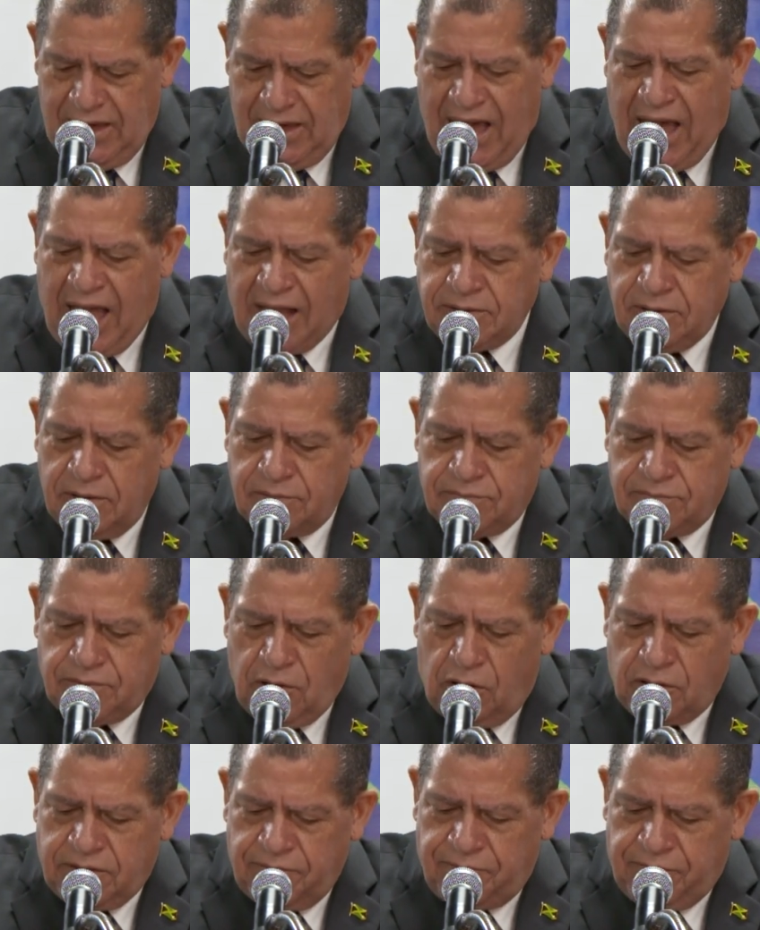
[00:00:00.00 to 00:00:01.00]
and the
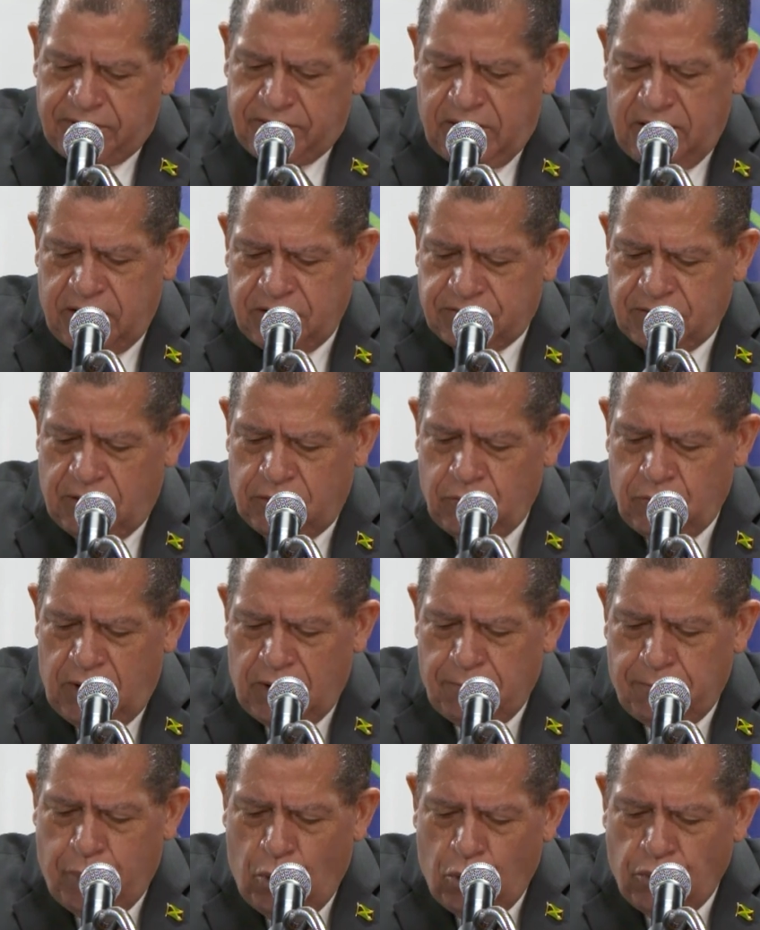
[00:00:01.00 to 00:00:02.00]
certification
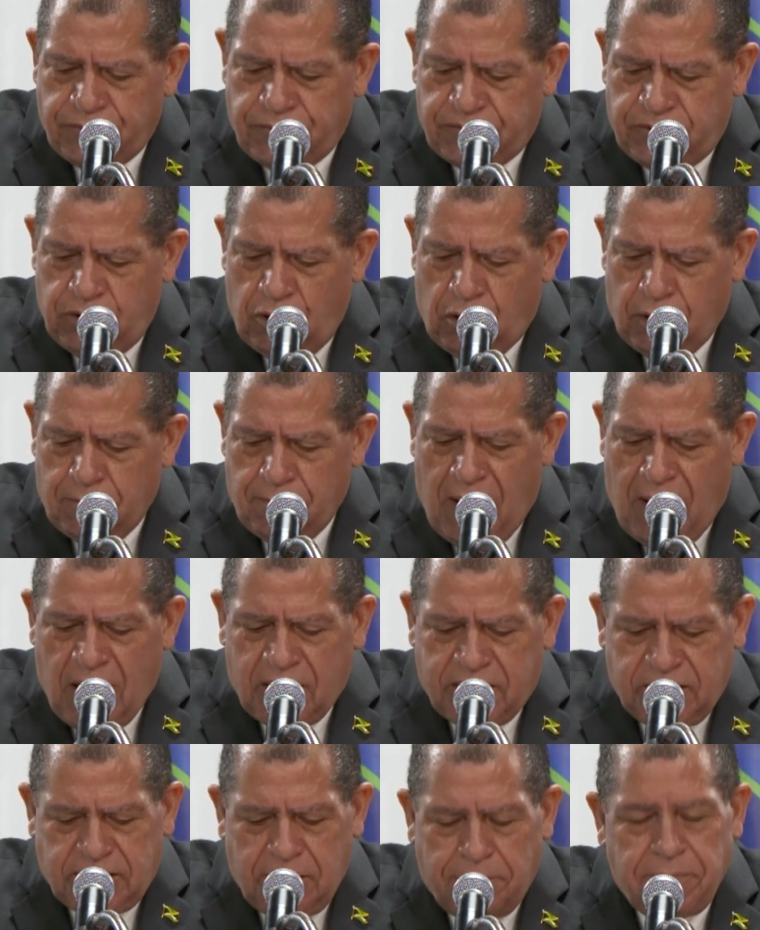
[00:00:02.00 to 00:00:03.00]
will boost your
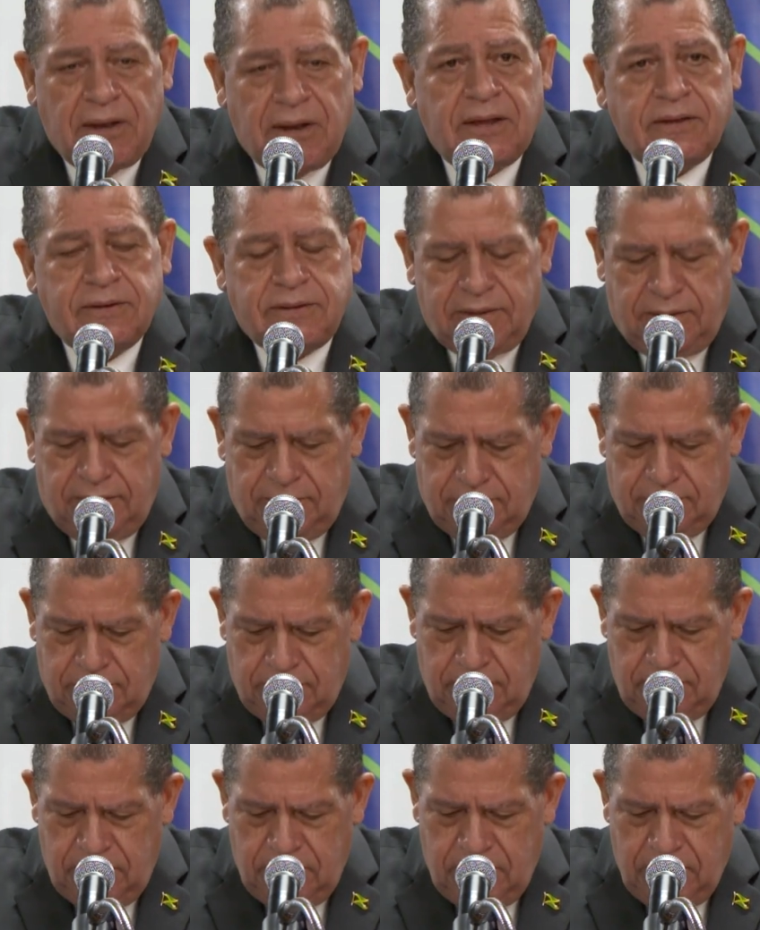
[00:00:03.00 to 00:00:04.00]
marketability
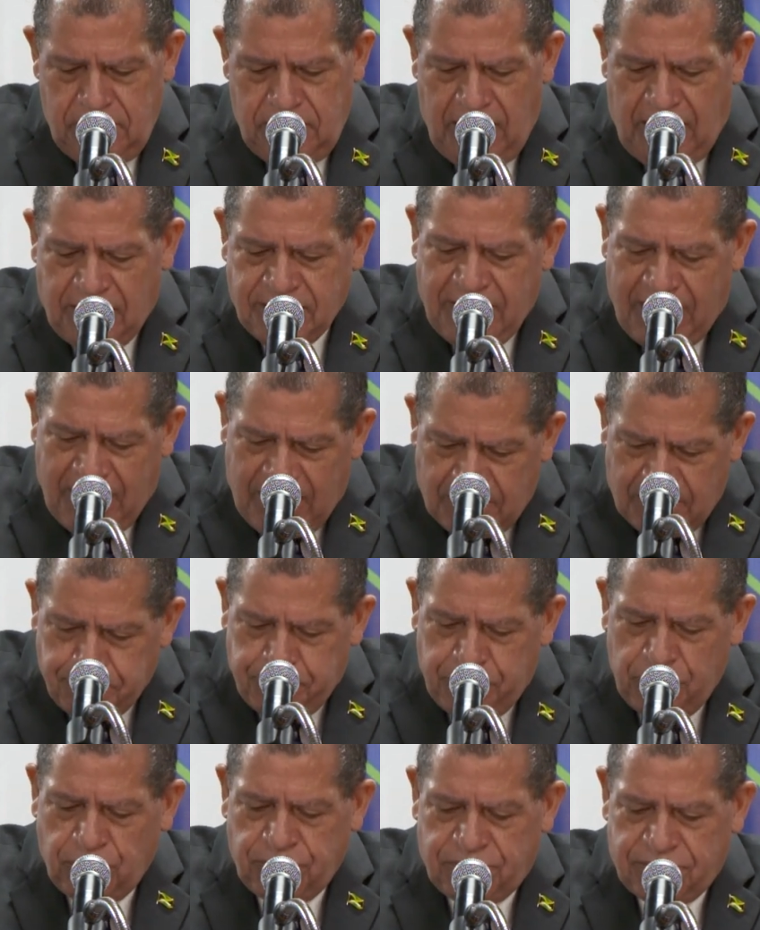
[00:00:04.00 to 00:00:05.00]
and
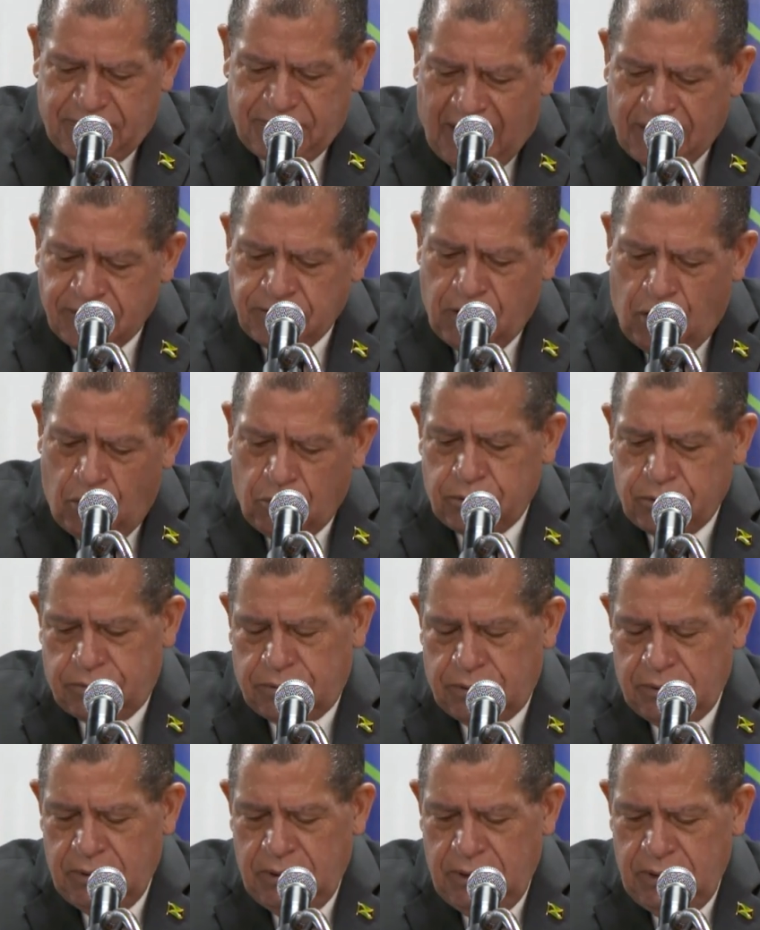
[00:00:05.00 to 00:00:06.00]
help you stand out
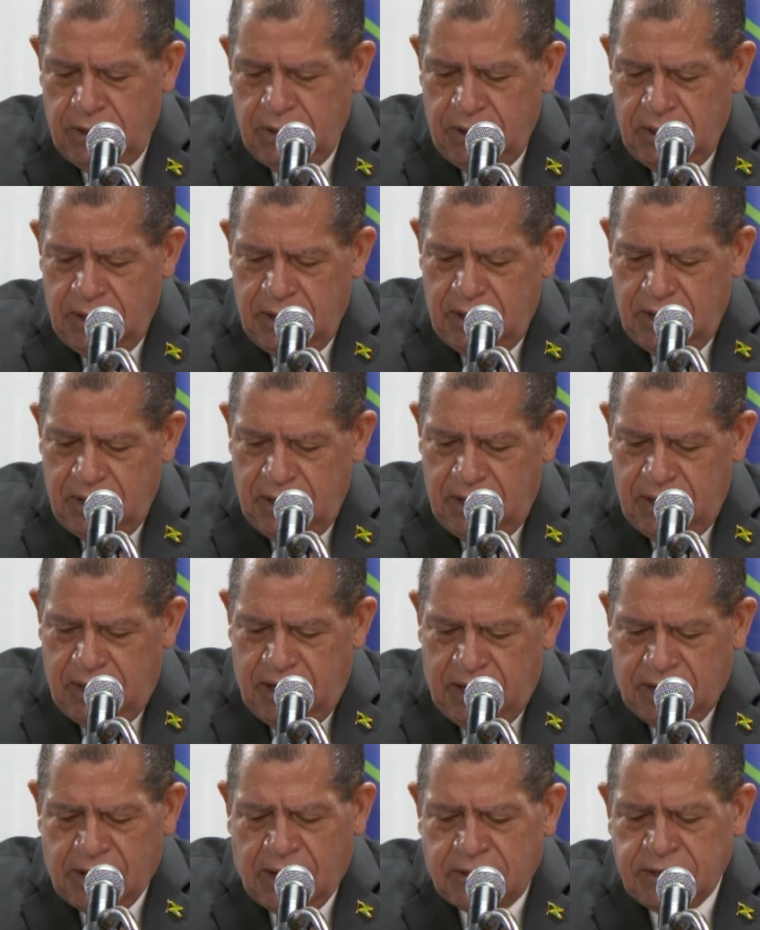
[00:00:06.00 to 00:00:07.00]

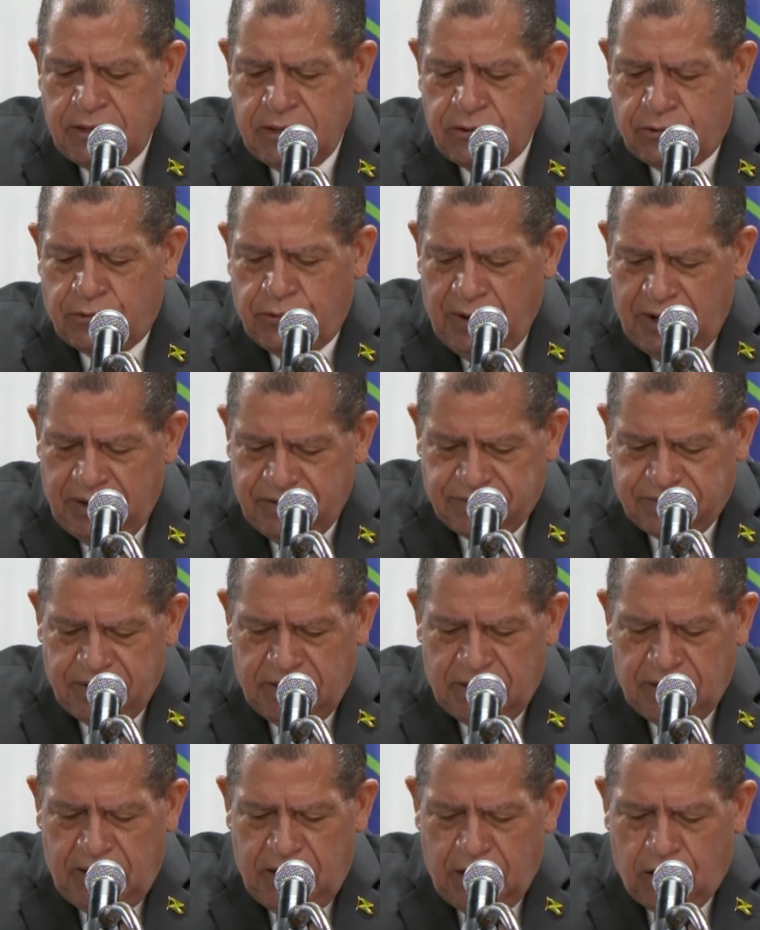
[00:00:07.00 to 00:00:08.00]
in an
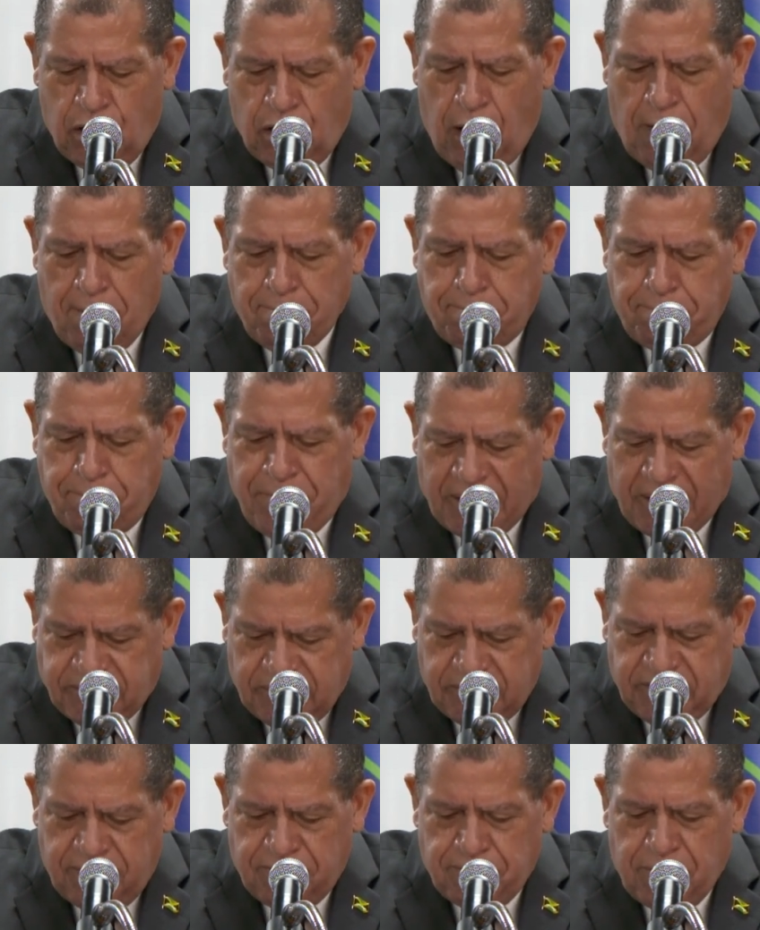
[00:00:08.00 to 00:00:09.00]
increasingly
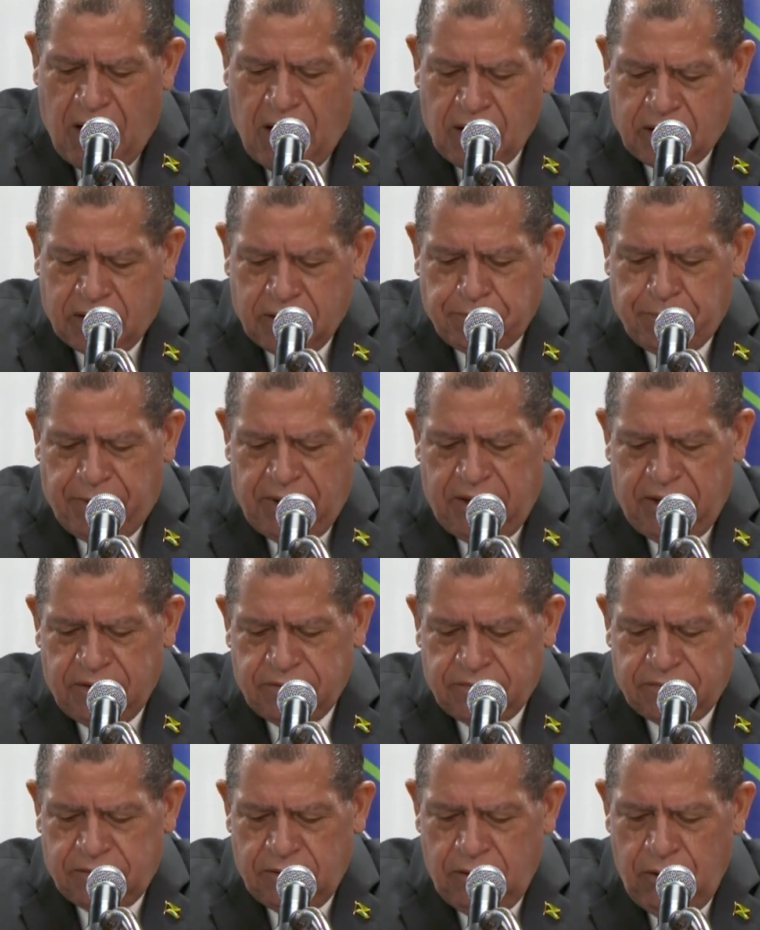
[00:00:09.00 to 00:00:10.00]
competitive
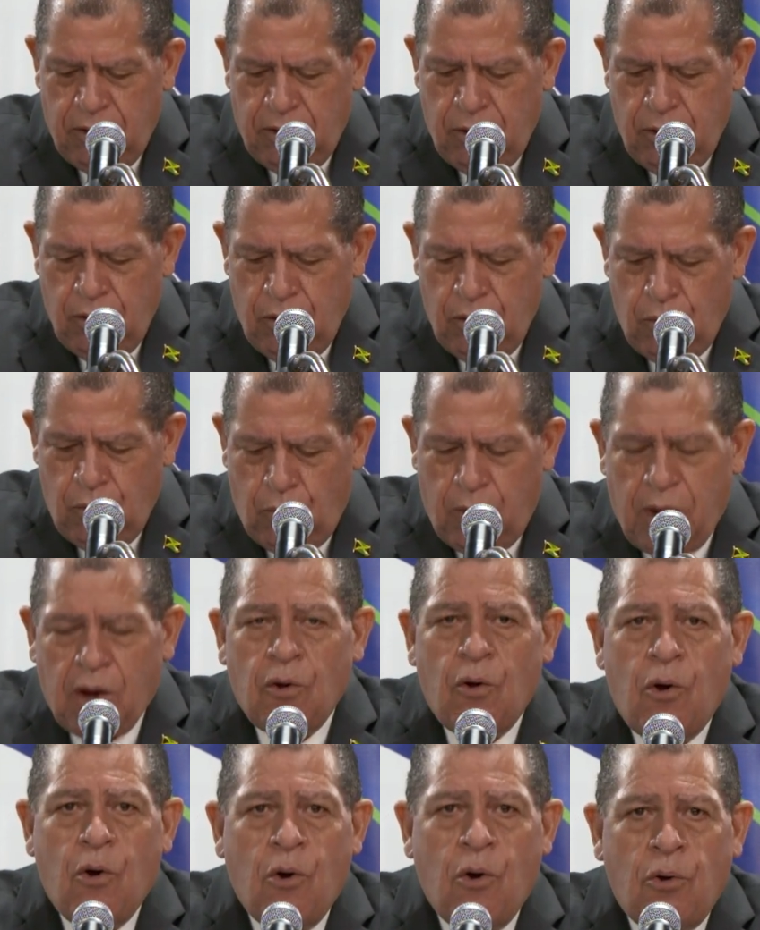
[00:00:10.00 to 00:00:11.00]
marketplace
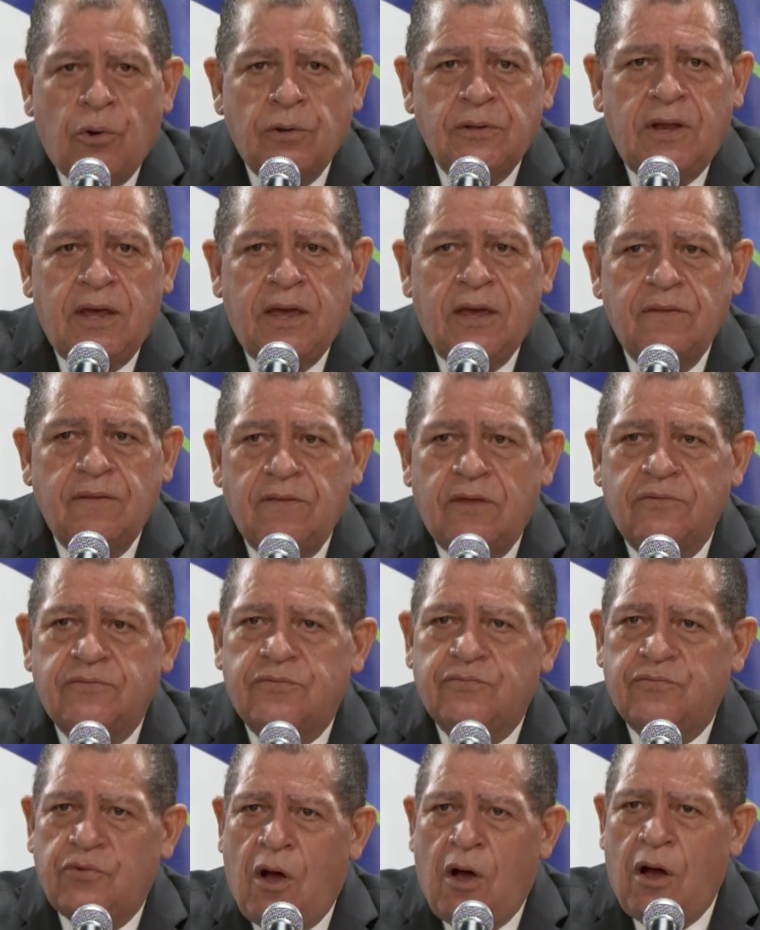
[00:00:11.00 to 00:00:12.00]
where only the
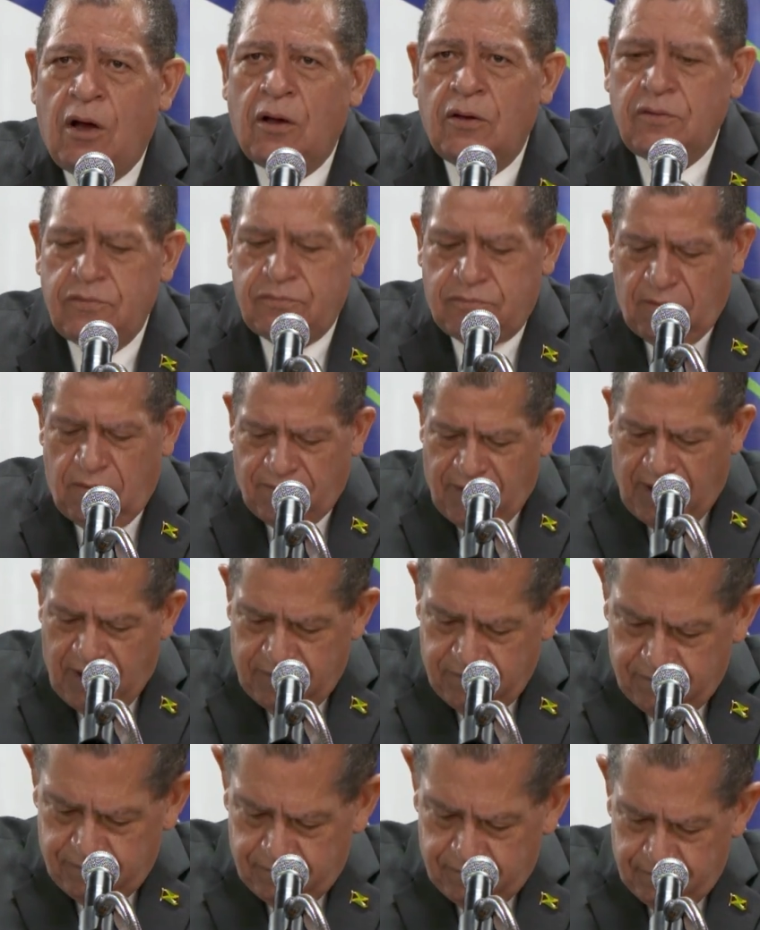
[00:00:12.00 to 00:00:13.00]
strong
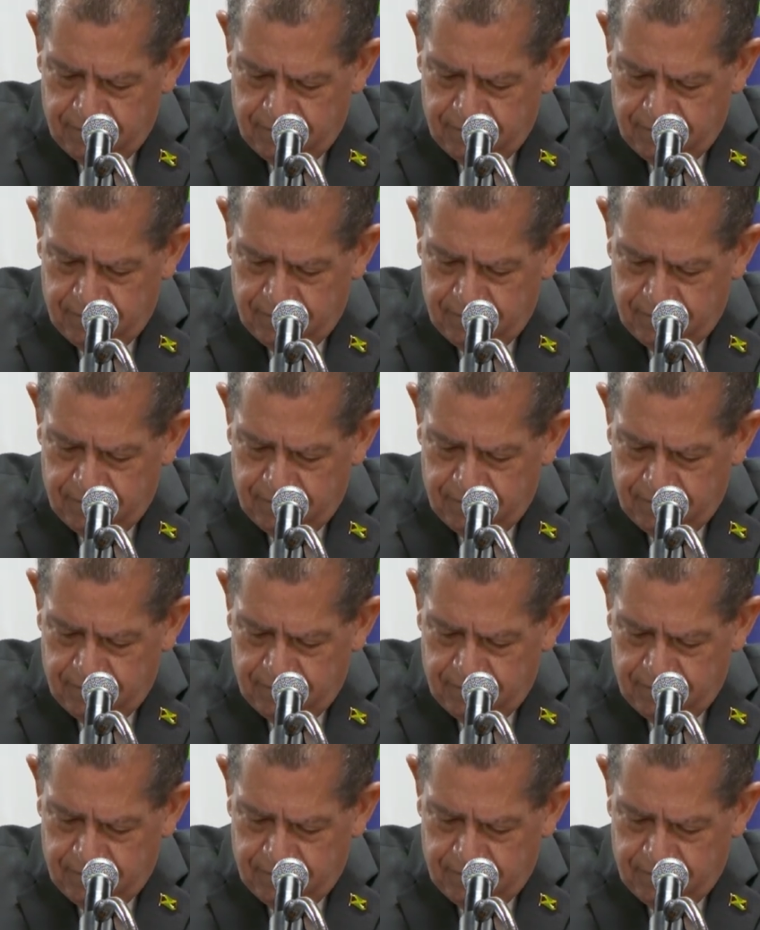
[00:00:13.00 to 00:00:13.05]
survive.